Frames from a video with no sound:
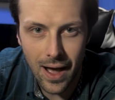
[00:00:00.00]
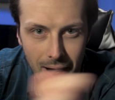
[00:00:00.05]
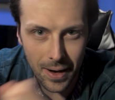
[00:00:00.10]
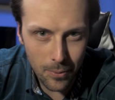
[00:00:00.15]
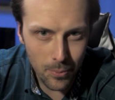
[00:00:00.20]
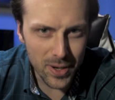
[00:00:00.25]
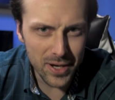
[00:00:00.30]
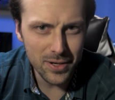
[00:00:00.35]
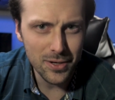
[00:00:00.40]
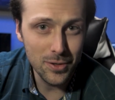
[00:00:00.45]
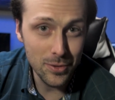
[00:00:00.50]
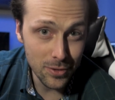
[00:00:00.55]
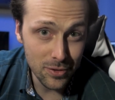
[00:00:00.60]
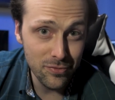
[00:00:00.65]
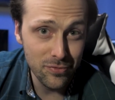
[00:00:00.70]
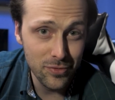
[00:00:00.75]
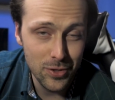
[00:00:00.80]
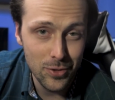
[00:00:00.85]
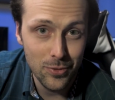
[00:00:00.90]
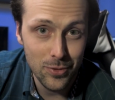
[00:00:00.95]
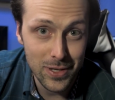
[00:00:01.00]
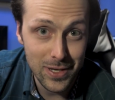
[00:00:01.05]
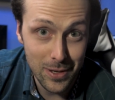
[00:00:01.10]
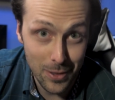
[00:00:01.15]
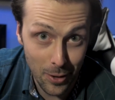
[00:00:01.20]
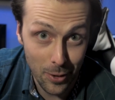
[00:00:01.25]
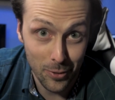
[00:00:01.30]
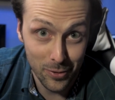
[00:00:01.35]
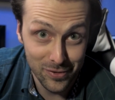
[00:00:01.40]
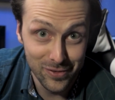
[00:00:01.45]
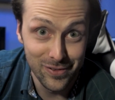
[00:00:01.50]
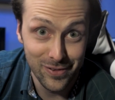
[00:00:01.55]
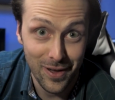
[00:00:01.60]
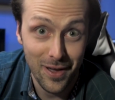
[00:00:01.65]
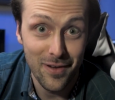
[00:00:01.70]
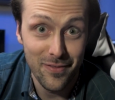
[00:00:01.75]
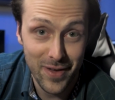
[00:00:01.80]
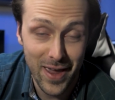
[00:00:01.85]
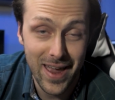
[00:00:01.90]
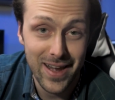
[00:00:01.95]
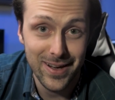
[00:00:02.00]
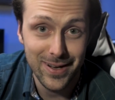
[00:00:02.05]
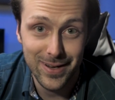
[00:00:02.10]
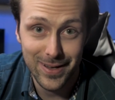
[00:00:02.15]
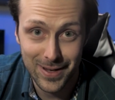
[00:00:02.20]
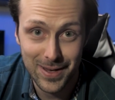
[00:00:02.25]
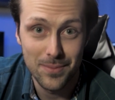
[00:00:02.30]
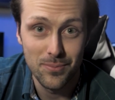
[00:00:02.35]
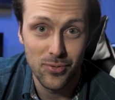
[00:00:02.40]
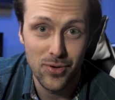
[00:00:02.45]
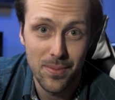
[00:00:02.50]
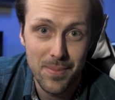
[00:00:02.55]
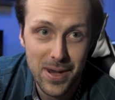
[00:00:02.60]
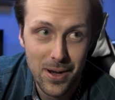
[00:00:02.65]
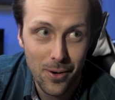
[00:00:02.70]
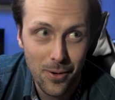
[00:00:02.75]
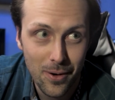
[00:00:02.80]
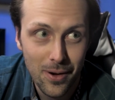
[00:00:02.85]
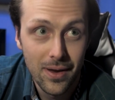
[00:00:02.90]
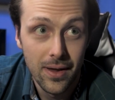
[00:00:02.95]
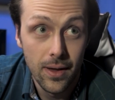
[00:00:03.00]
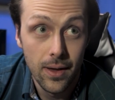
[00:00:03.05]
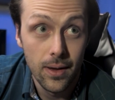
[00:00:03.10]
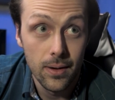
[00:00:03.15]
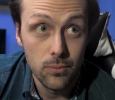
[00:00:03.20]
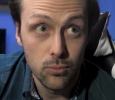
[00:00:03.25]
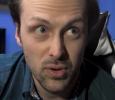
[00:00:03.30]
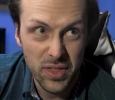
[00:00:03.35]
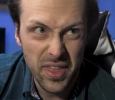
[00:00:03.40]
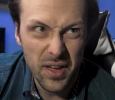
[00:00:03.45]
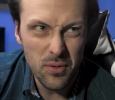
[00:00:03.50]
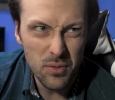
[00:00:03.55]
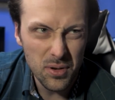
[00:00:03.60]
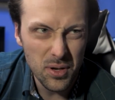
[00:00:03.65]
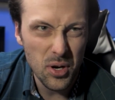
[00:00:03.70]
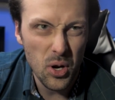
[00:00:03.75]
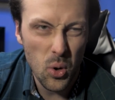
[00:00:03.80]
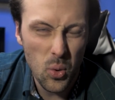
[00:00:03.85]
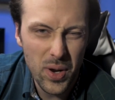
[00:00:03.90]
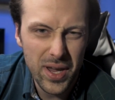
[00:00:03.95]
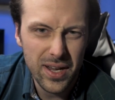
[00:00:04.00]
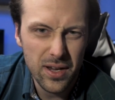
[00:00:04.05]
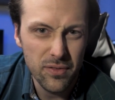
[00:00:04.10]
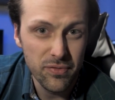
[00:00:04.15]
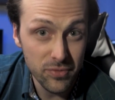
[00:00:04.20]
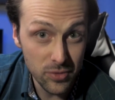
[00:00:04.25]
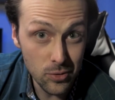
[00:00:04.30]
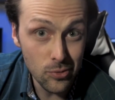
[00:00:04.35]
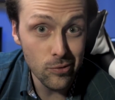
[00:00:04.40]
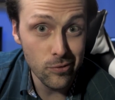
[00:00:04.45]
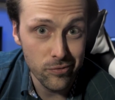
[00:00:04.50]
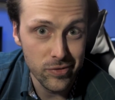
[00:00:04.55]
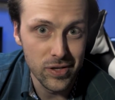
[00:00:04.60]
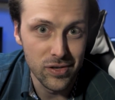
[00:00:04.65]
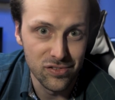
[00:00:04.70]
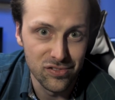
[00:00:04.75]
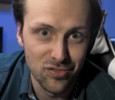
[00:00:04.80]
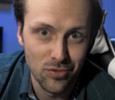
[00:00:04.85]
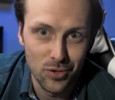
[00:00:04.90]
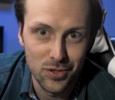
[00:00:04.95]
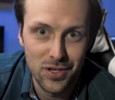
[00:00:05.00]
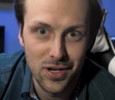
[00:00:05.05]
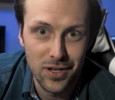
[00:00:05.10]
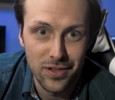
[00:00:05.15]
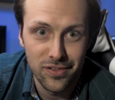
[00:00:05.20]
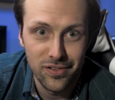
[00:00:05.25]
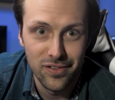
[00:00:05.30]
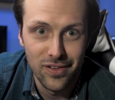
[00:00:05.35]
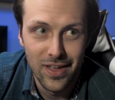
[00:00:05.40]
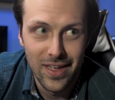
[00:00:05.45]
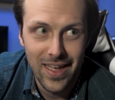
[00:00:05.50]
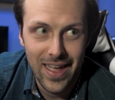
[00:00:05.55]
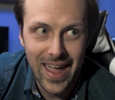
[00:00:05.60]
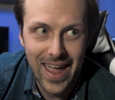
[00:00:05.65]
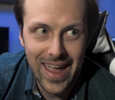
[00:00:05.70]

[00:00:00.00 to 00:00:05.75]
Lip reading: I went a good few years of editing in Premiere without knowing a few of these shortcuts,